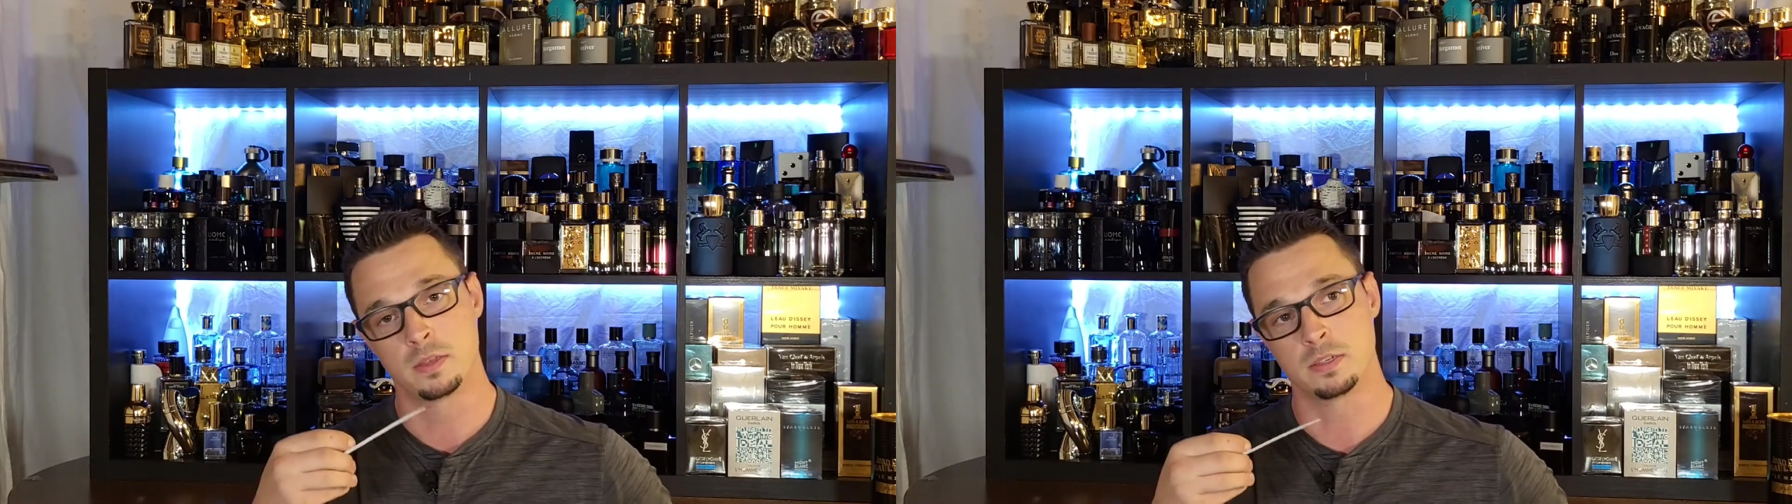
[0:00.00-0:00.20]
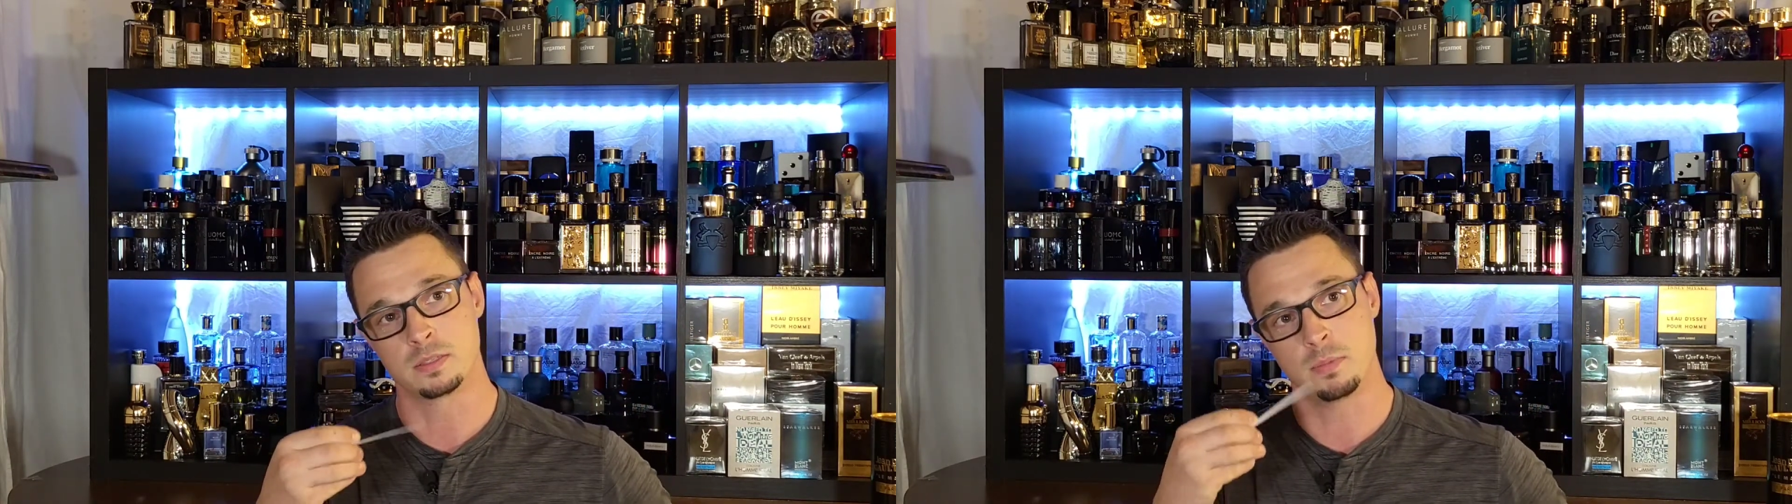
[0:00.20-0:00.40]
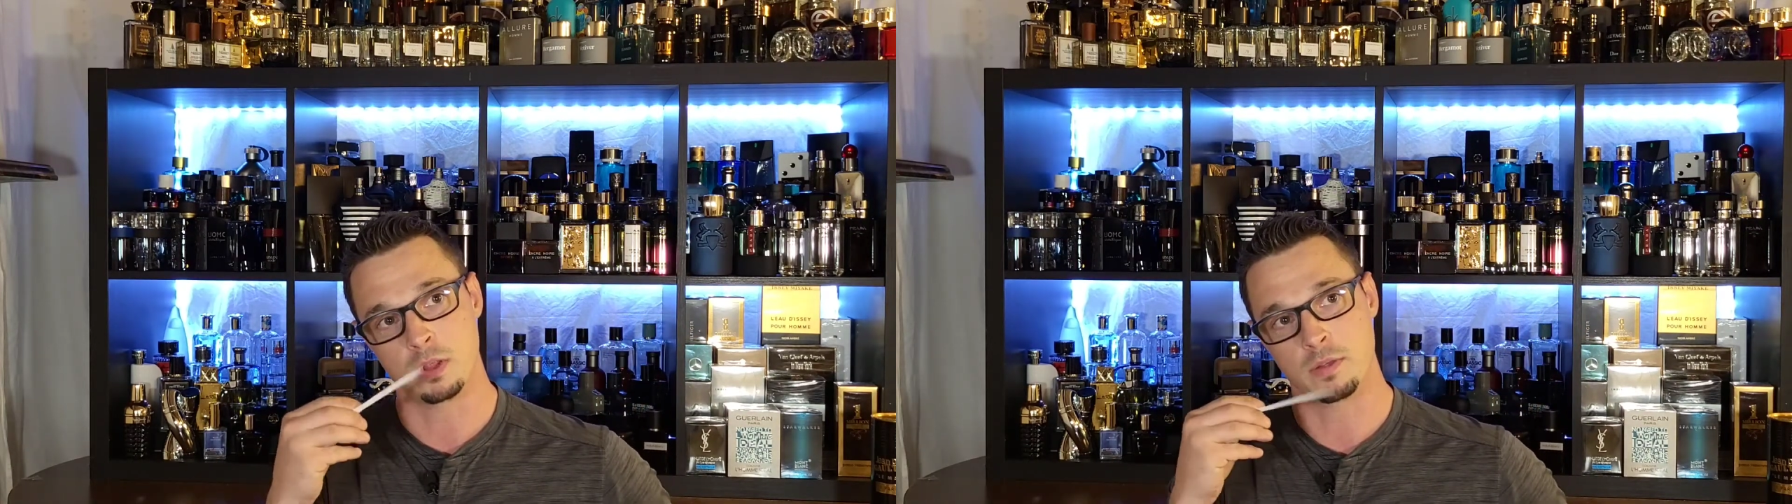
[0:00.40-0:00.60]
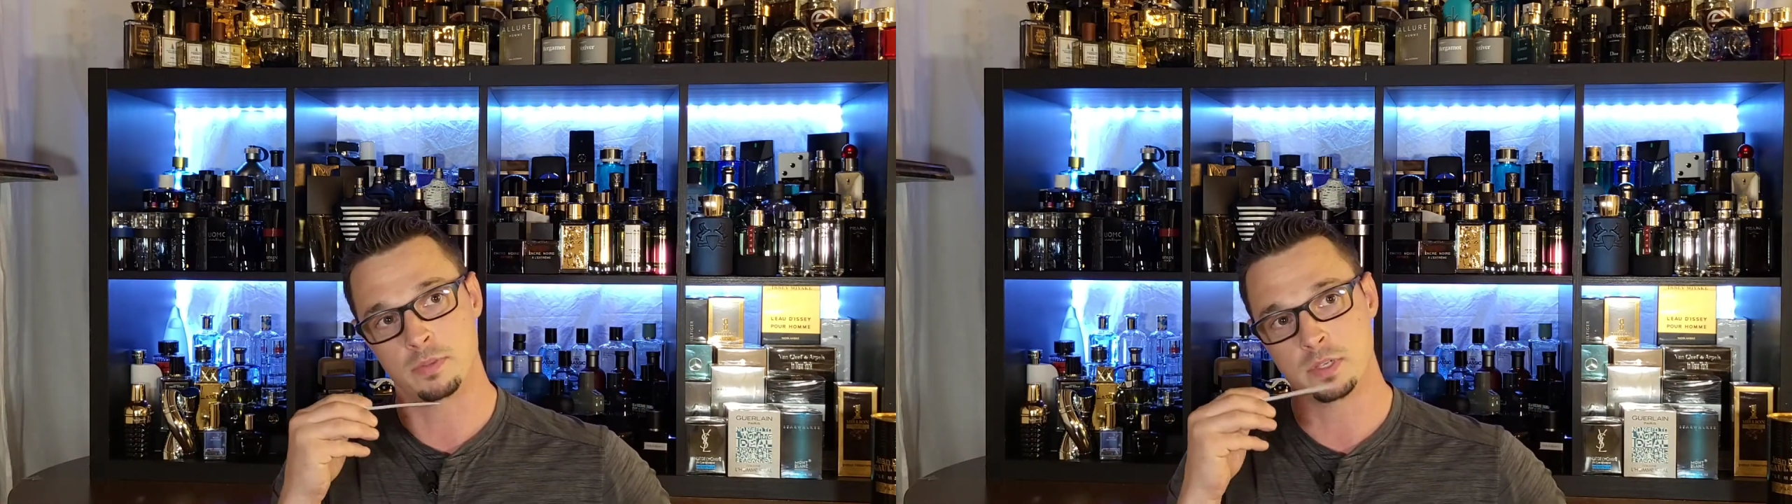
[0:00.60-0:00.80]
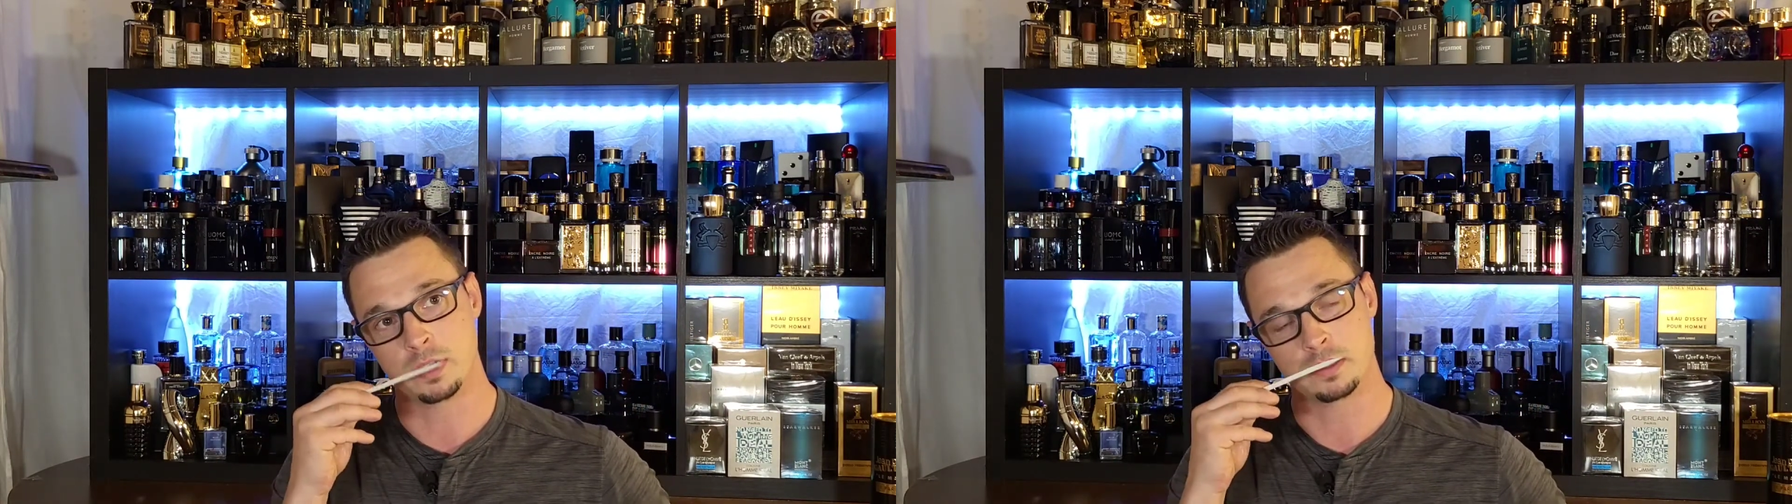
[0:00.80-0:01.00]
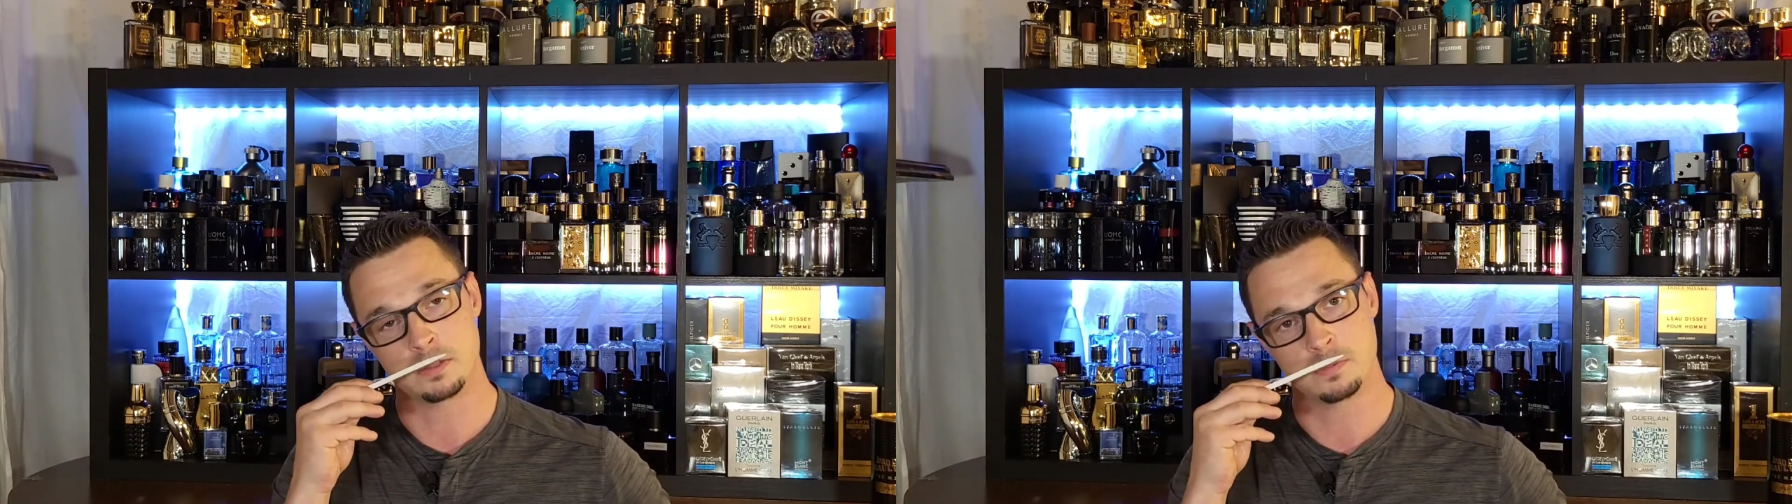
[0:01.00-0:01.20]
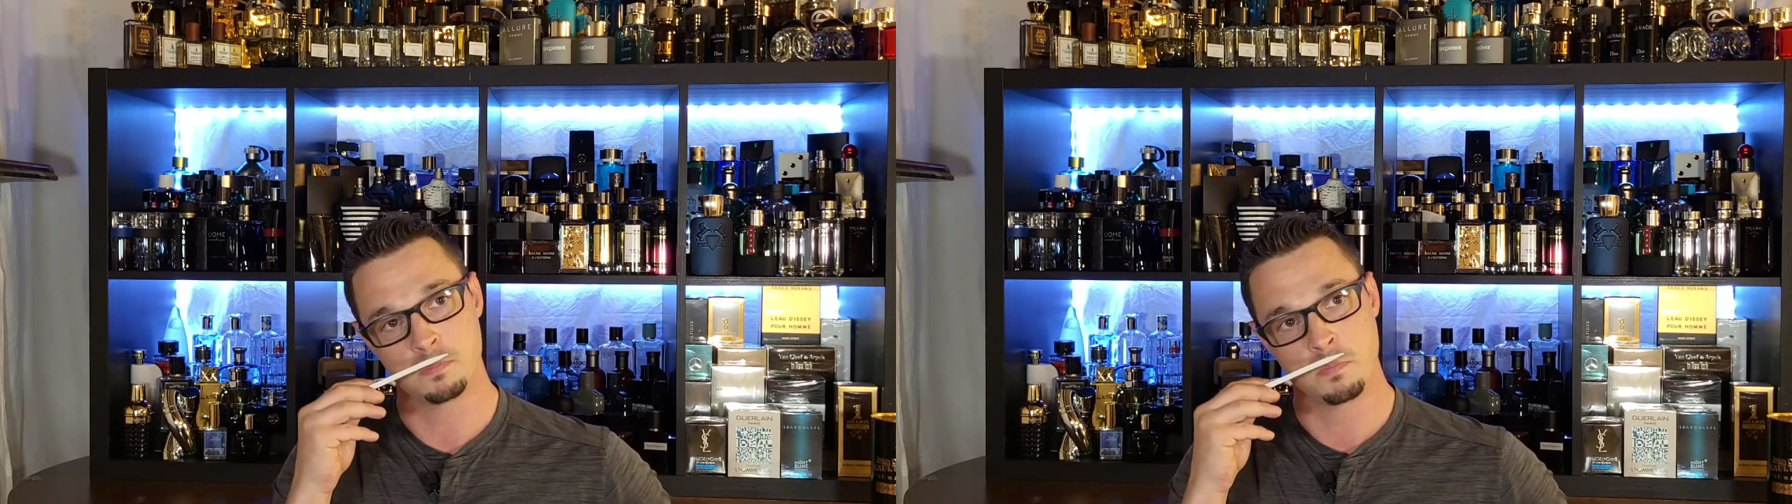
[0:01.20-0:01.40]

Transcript: just smell it up the tester.